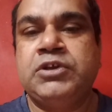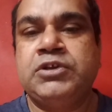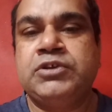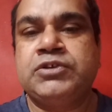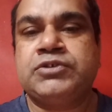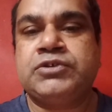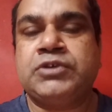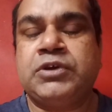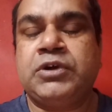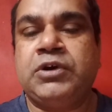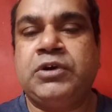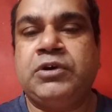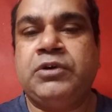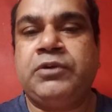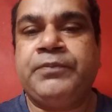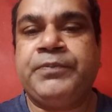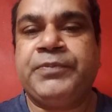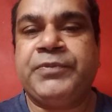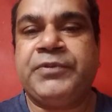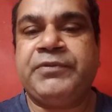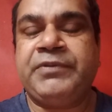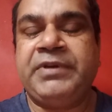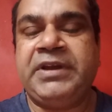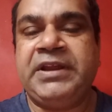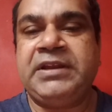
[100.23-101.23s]
So
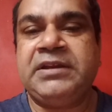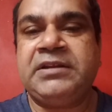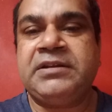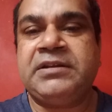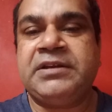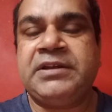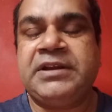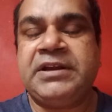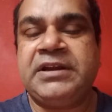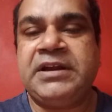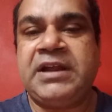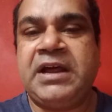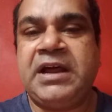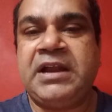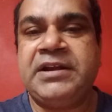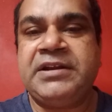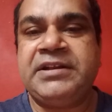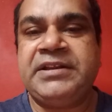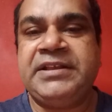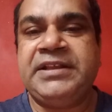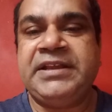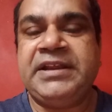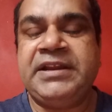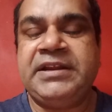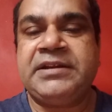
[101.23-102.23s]
when Grignard
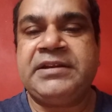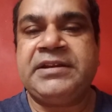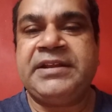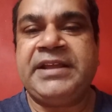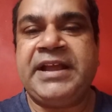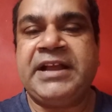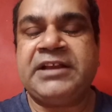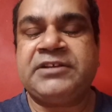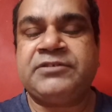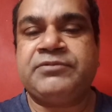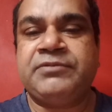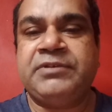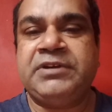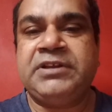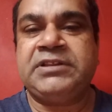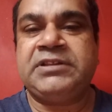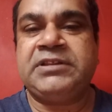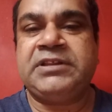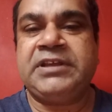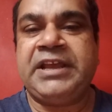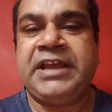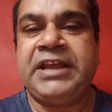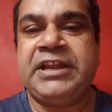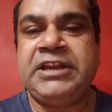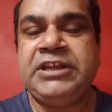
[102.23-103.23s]
reagent reacts with
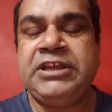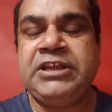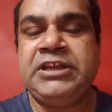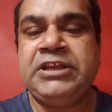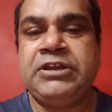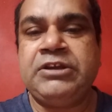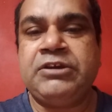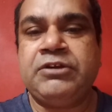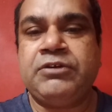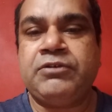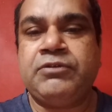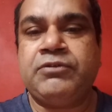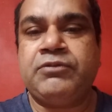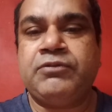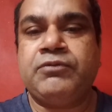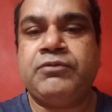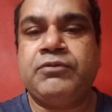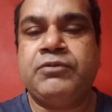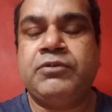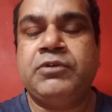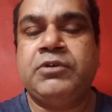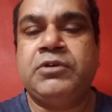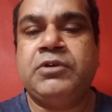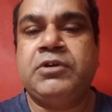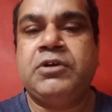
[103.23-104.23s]
any
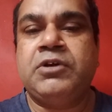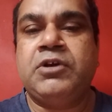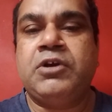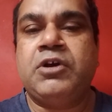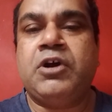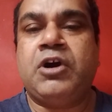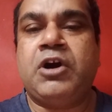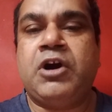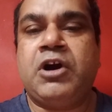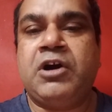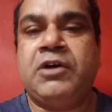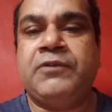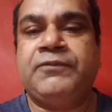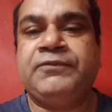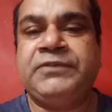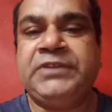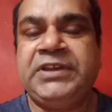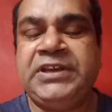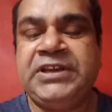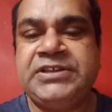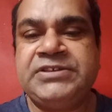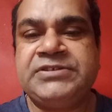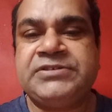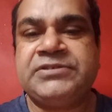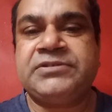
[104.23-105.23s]
of
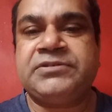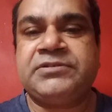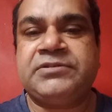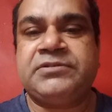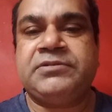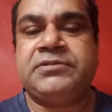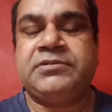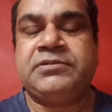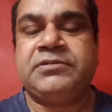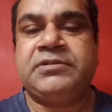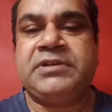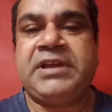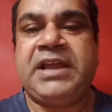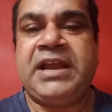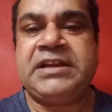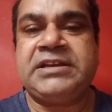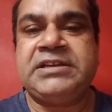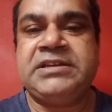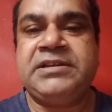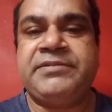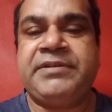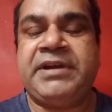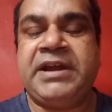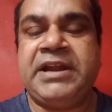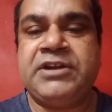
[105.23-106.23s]
these
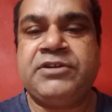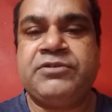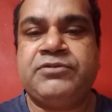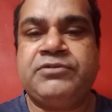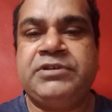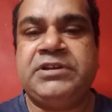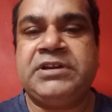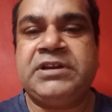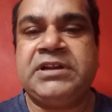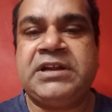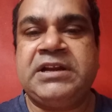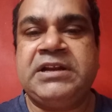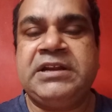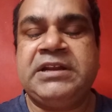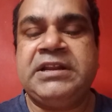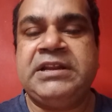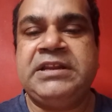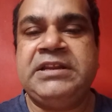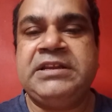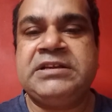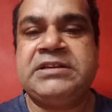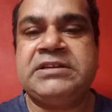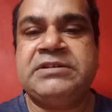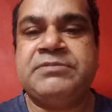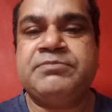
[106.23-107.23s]
active hydrogen
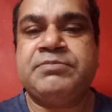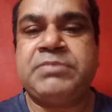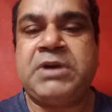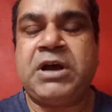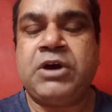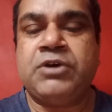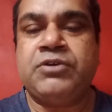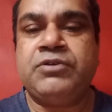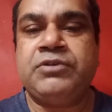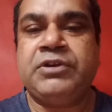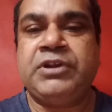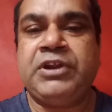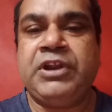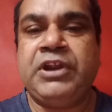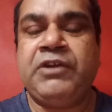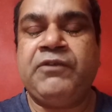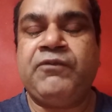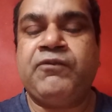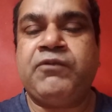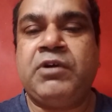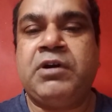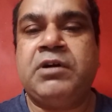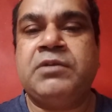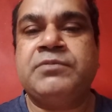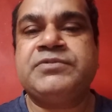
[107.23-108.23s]
containing compound, it
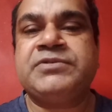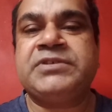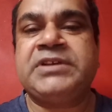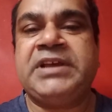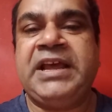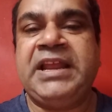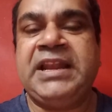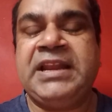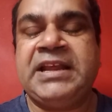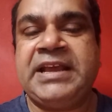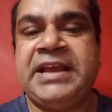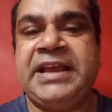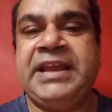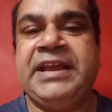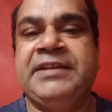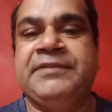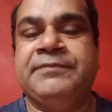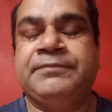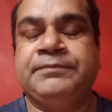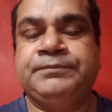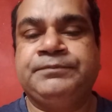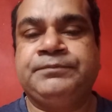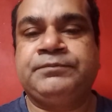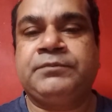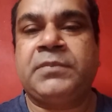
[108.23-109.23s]
forms alkane.
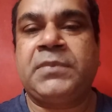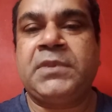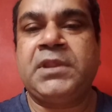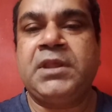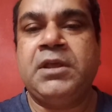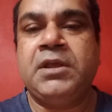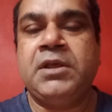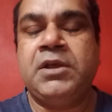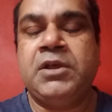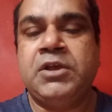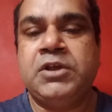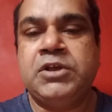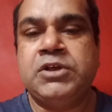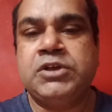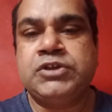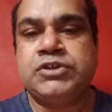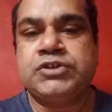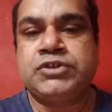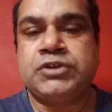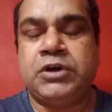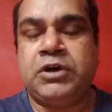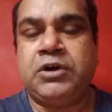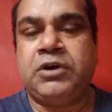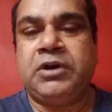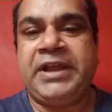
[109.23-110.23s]

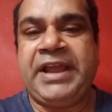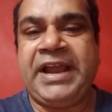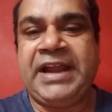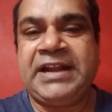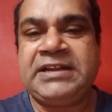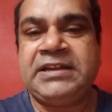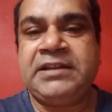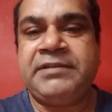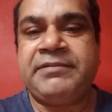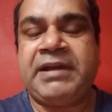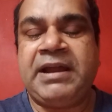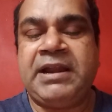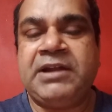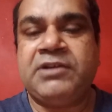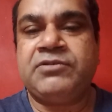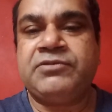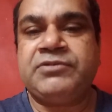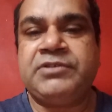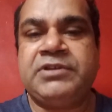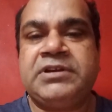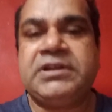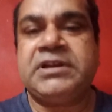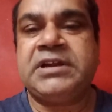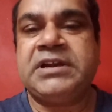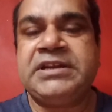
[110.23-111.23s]
So active
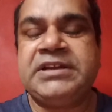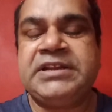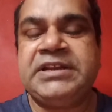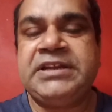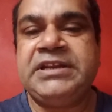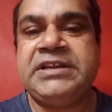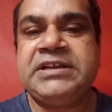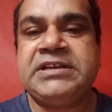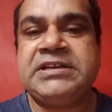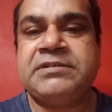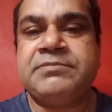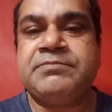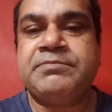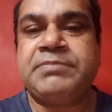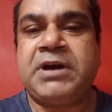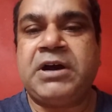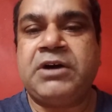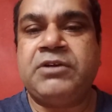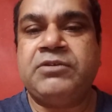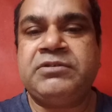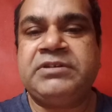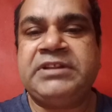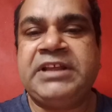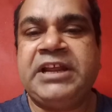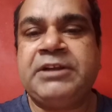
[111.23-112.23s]
hydrogen containing
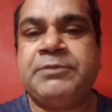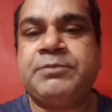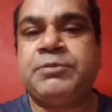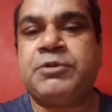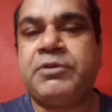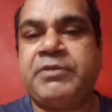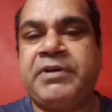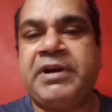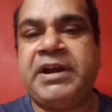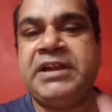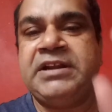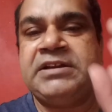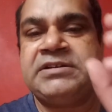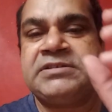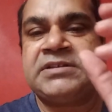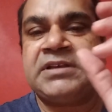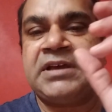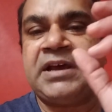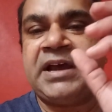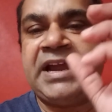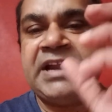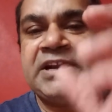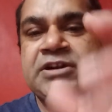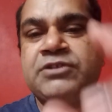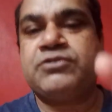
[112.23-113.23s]
compound that provides
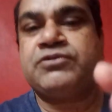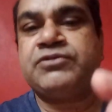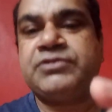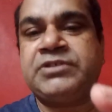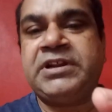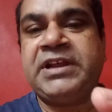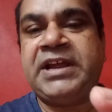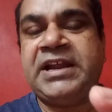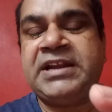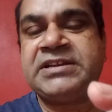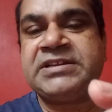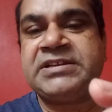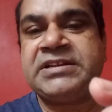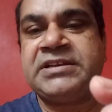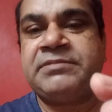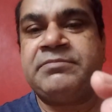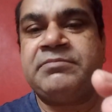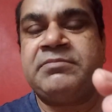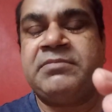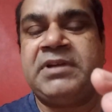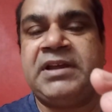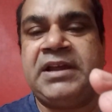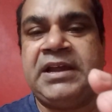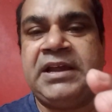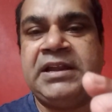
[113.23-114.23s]
hydrogen
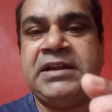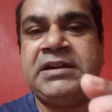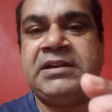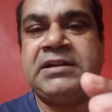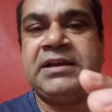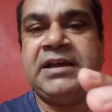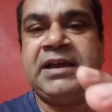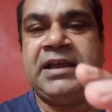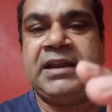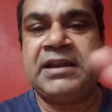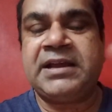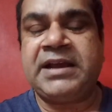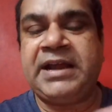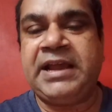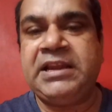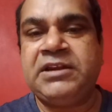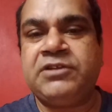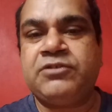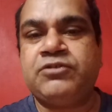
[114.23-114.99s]
atom and alkyl